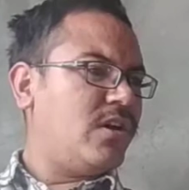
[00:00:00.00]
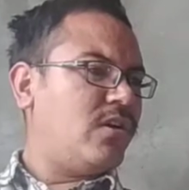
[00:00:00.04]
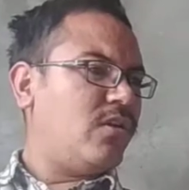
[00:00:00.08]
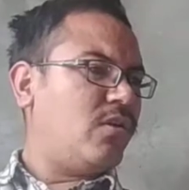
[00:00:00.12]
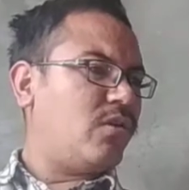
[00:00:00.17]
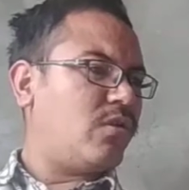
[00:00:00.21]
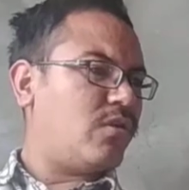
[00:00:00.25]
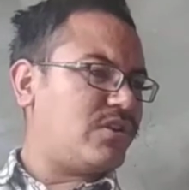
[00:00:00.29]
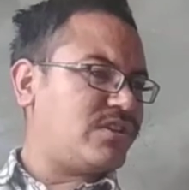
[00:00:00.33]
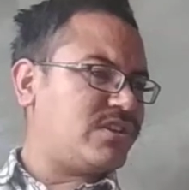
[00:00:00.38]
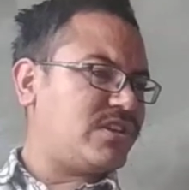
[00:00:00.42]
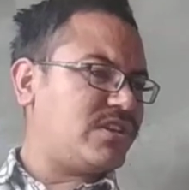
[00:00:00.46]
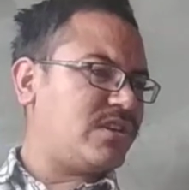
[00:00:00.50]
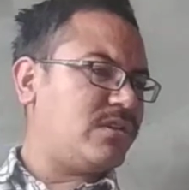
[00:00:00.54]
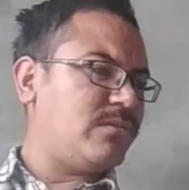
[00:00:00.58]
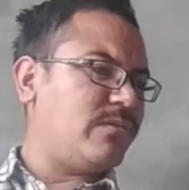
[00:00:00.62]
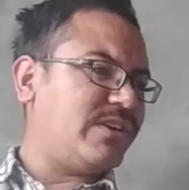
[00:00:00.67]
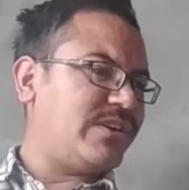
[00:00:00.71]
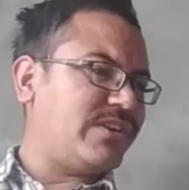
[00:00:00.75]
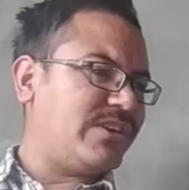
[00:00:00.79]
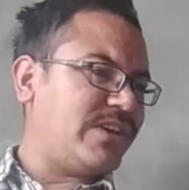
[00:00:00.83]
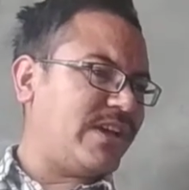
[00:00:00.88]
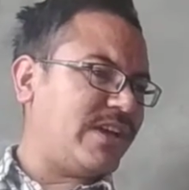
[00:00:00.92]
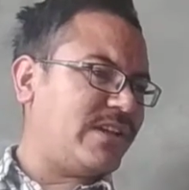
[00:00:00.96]
Question
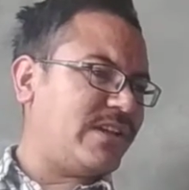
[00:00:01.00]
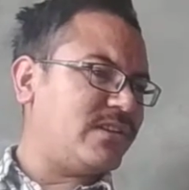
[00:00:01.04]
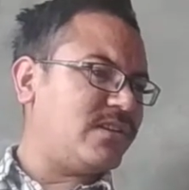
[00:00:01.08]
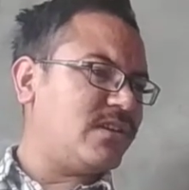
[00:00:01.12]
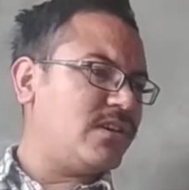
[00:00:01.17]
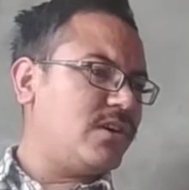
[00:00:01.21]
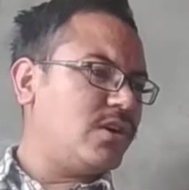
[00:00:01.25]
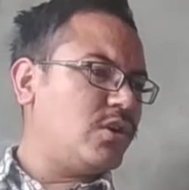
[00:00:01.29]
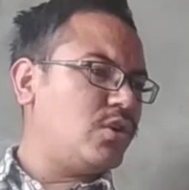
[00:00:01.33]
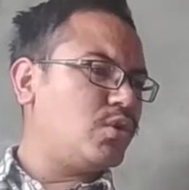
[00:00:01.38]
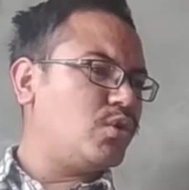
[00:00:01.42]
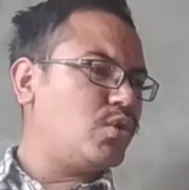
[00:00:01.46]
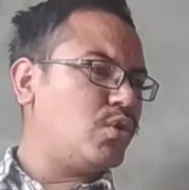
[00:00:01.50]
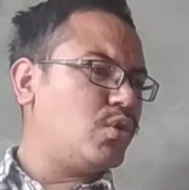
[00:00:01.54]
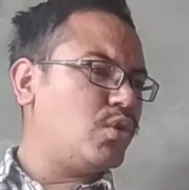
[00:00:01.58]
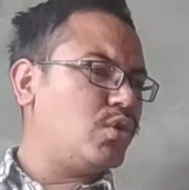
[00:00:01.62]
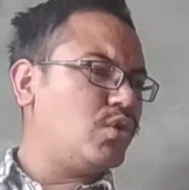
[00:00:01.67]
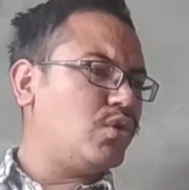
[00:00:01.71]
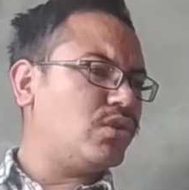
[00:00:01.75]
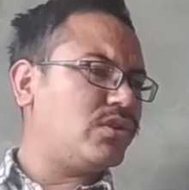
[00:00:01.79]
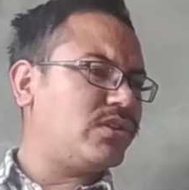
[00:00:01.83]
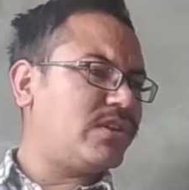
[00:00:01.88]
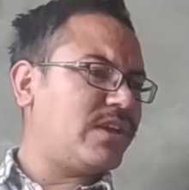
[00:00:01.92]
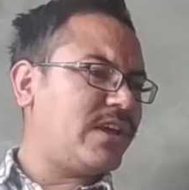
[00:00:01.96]
number 10. Do
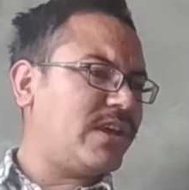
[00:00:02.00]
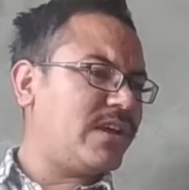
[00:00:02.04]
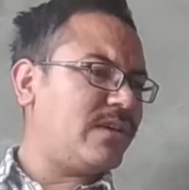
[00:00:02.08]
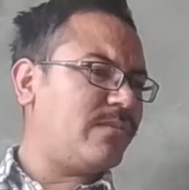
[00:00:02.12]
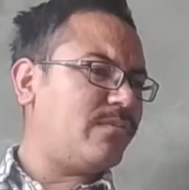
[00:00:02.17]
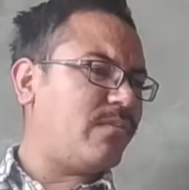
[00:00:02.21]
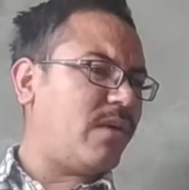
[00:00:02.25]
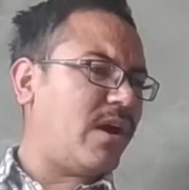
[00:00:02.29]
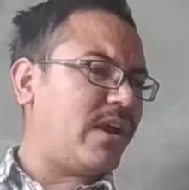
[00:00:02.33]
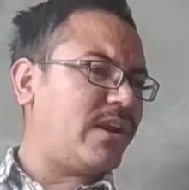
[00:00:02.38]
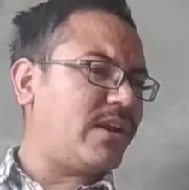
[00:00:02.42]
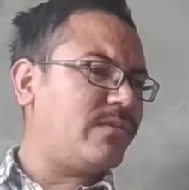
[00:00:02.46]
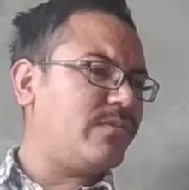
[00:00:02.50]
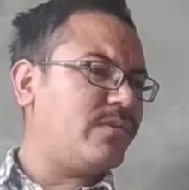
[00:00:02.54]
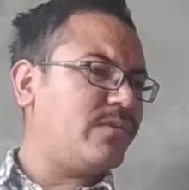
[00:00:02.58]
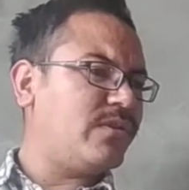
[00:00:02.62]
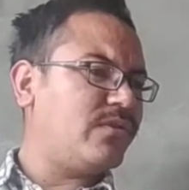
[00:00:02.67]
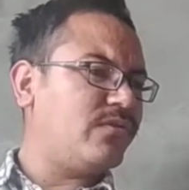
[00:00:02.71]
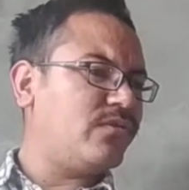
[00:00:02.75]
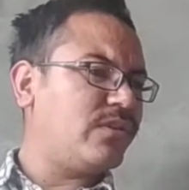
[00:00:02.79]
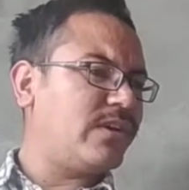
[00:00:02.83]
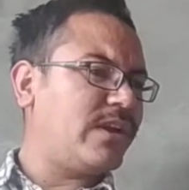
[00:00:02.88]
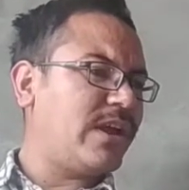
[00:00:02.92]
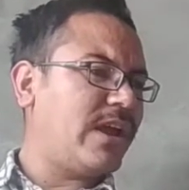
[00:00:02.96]
you think Barnaby
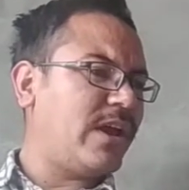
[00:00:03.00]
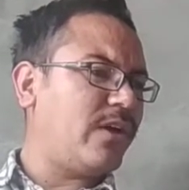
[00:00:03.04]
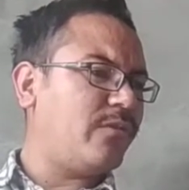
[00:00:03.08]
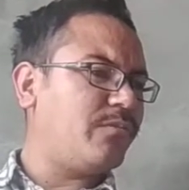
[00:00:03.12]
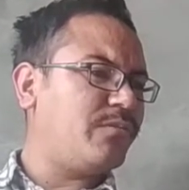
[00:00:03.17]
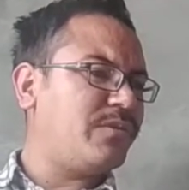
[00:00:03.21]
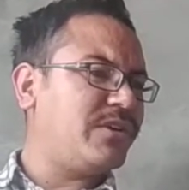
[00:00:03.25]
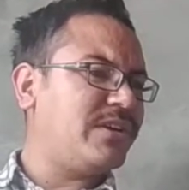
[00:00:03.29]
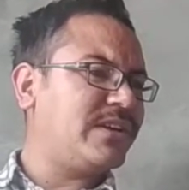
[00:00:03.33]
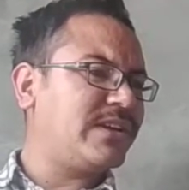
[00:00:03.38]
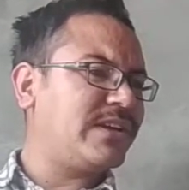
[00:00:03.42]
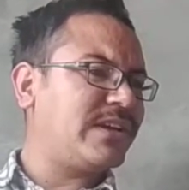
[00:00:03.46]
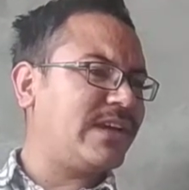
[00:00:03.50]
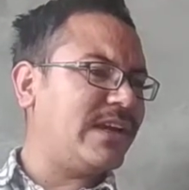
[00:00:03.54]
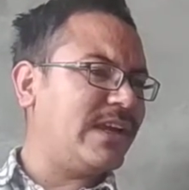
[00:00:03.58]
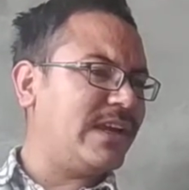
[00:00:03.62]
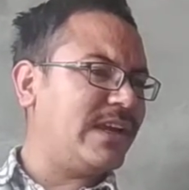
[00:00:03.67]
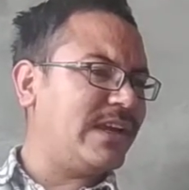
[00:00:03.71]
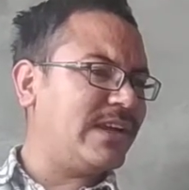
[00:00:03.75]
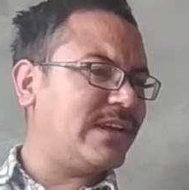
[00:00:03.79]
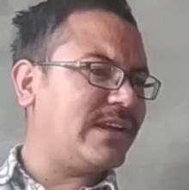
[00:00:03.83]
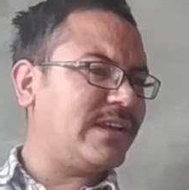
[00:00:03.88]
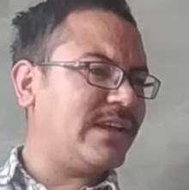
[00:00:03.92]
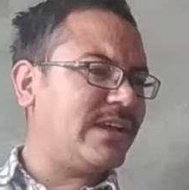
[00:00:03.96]
would have been killed